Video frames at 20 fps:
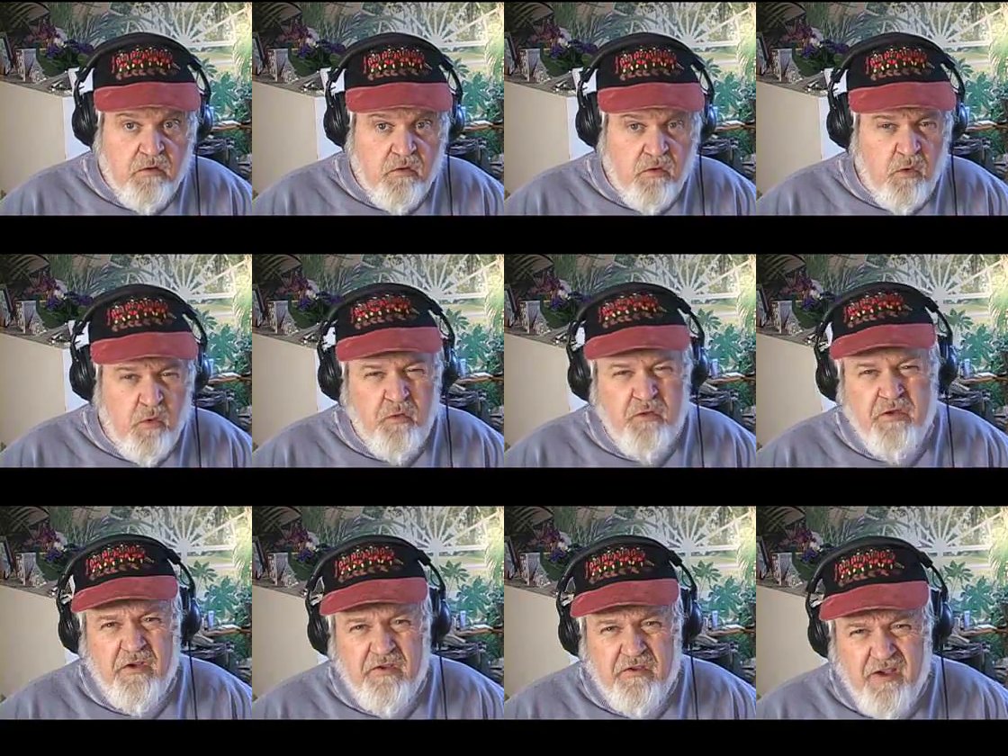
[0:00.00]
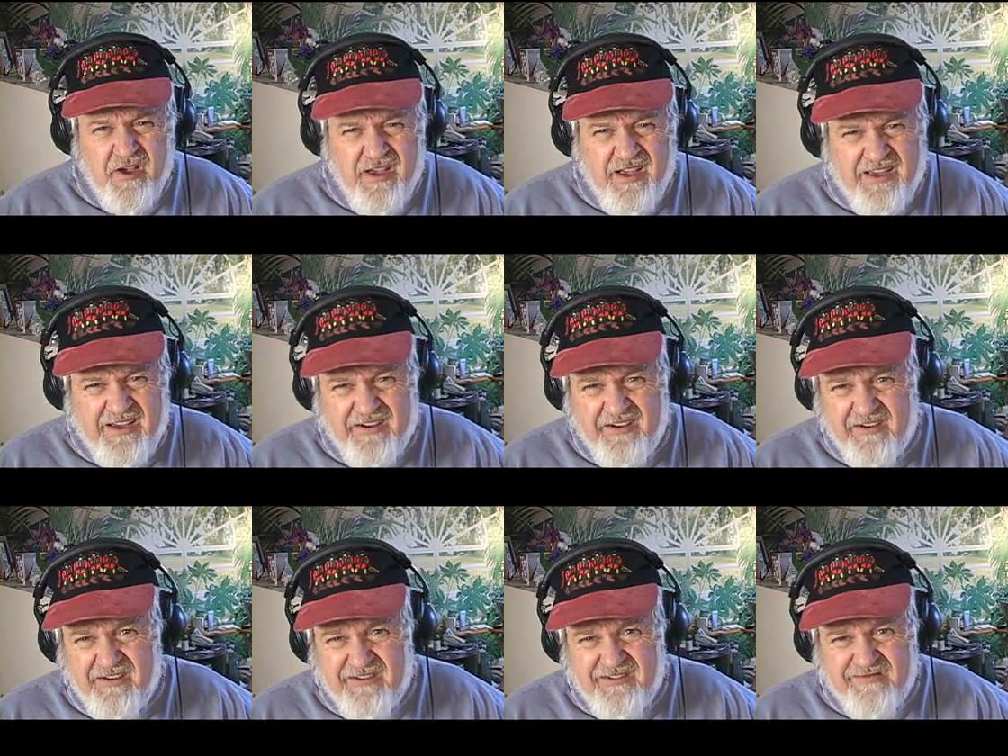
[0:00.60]
Who's this guy
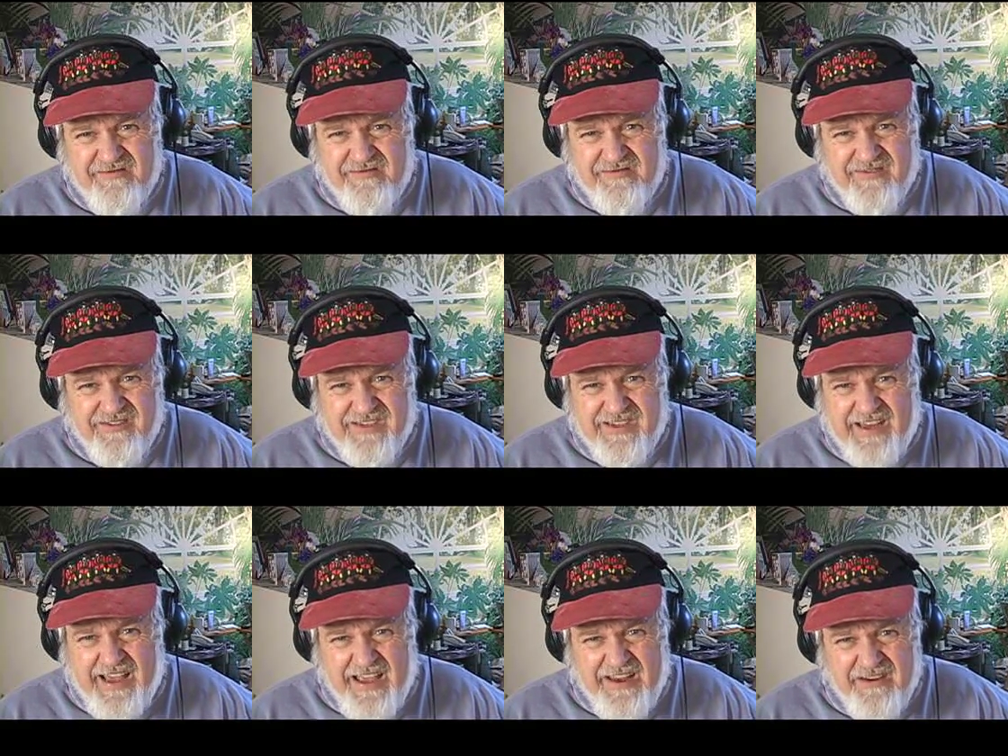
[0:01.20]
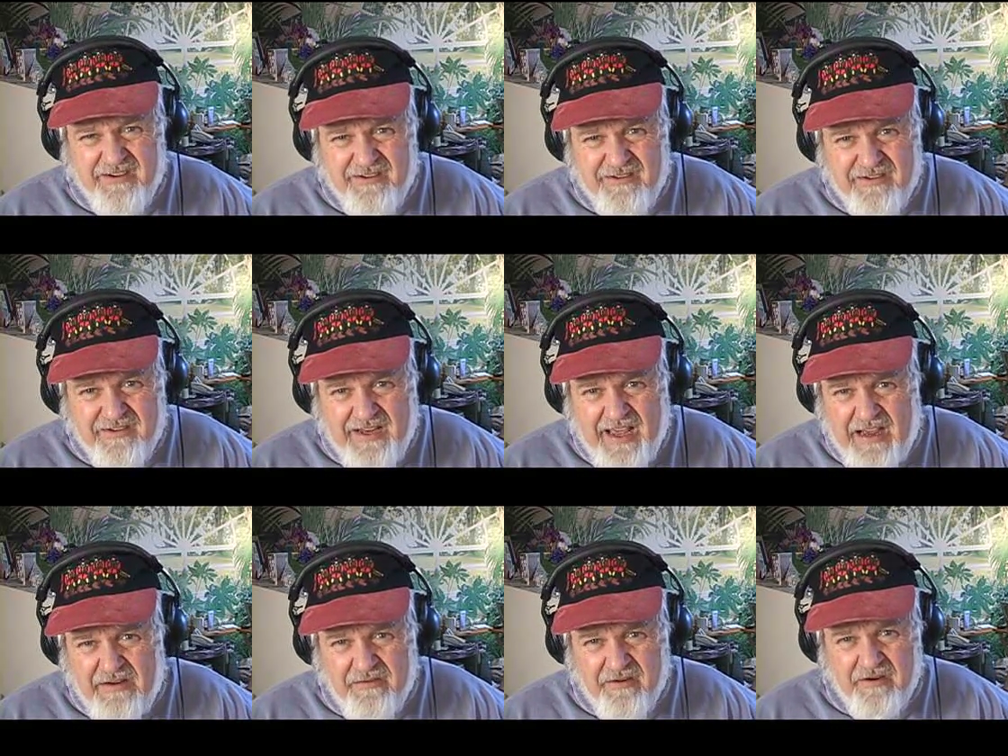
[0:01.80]
called Daniel
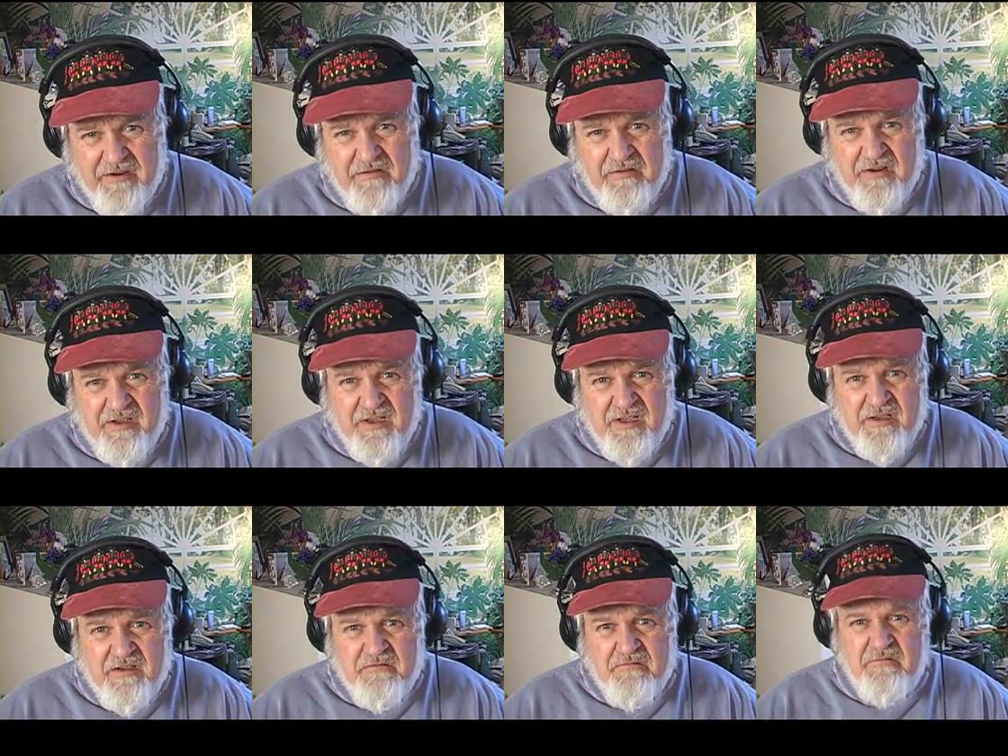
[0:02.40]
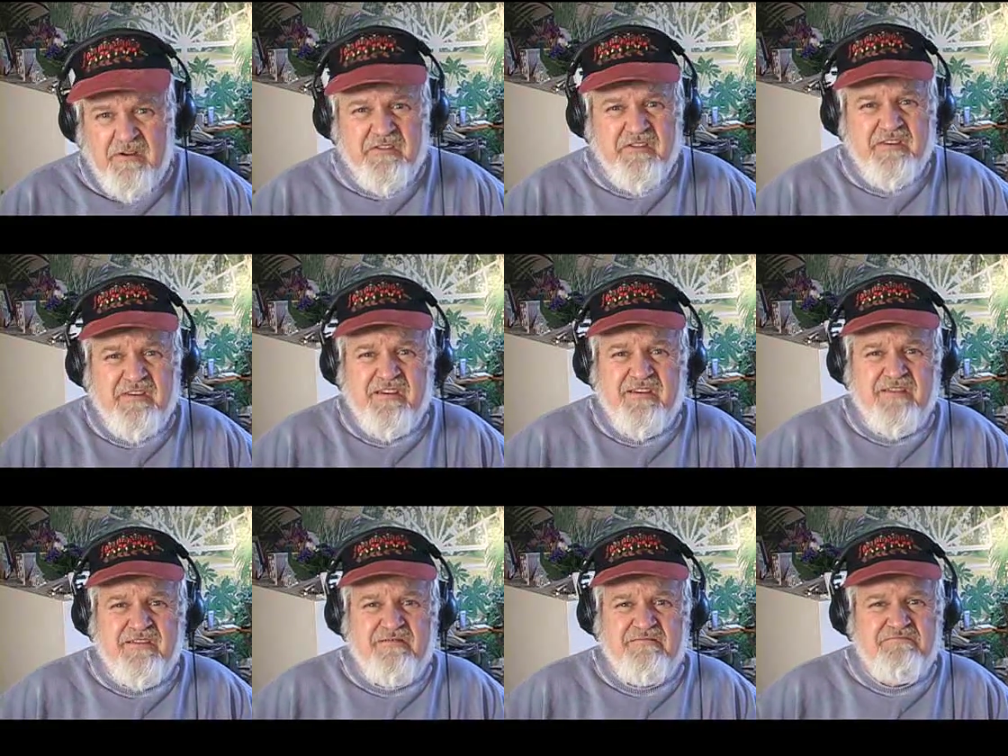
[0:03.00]
Davern? What's
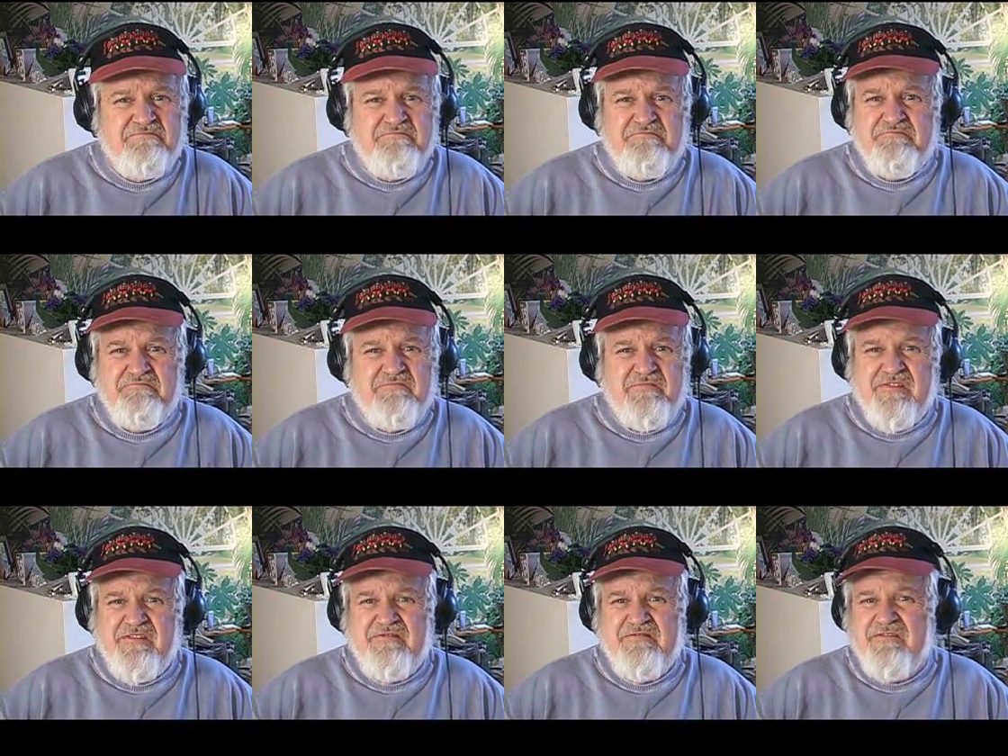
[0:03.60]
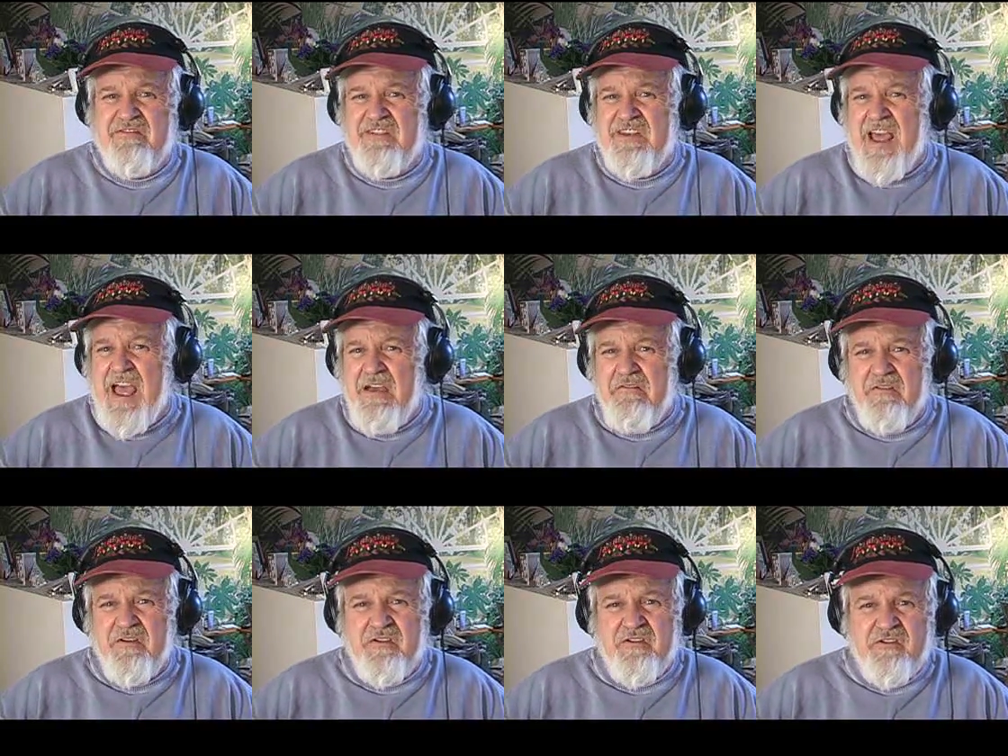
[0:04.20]
the
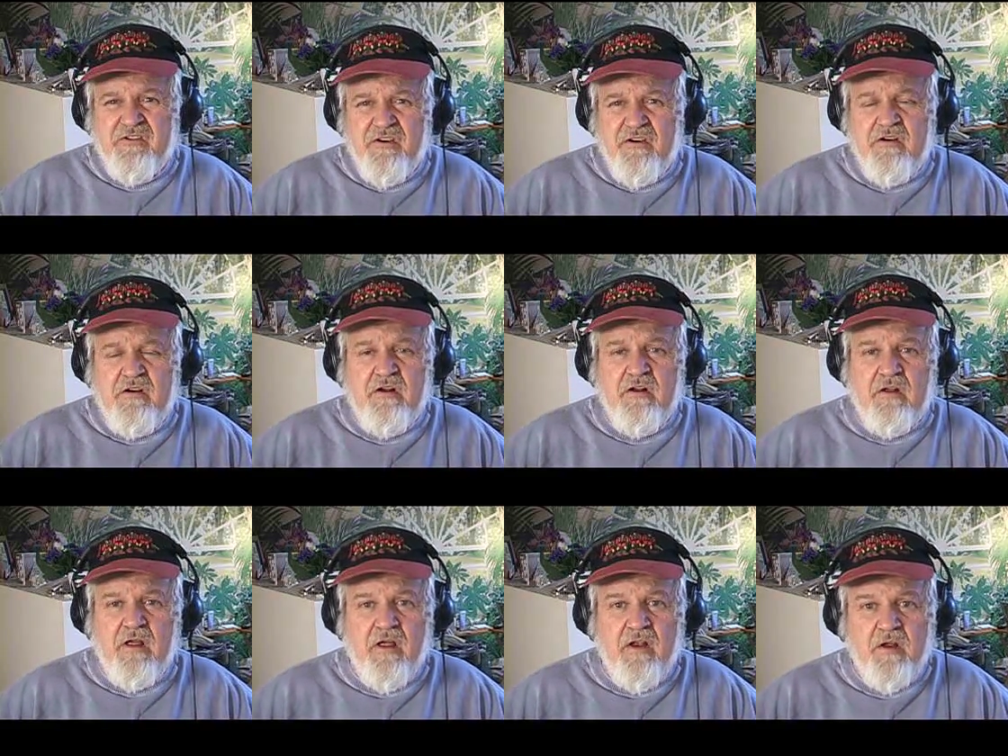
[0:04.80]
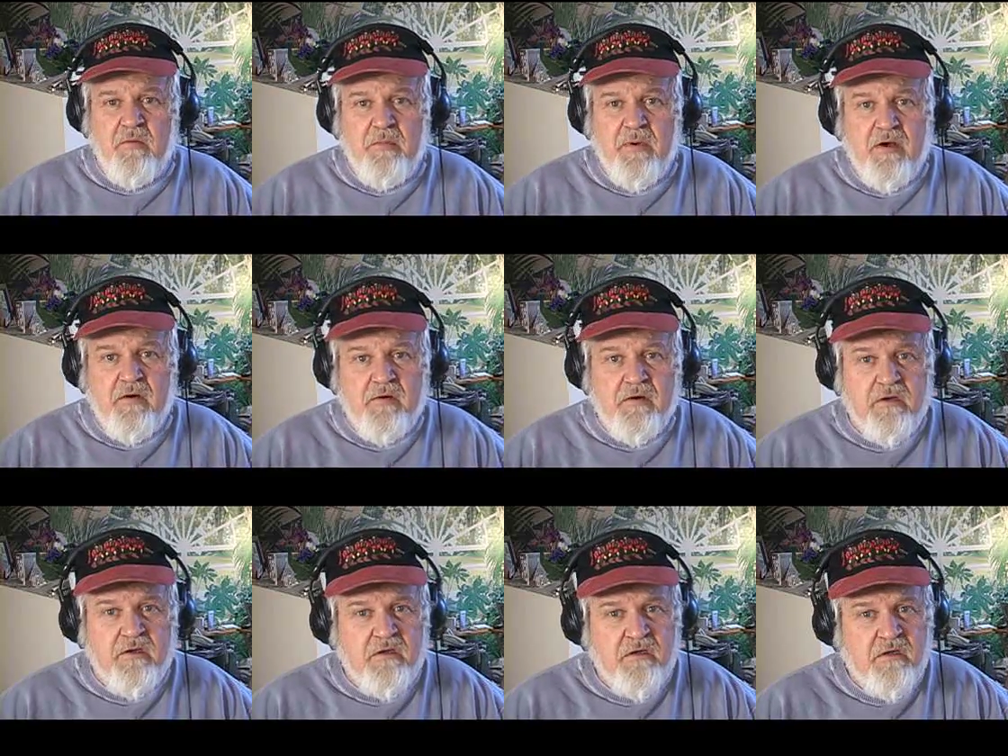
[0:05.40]
Davern Journal all about?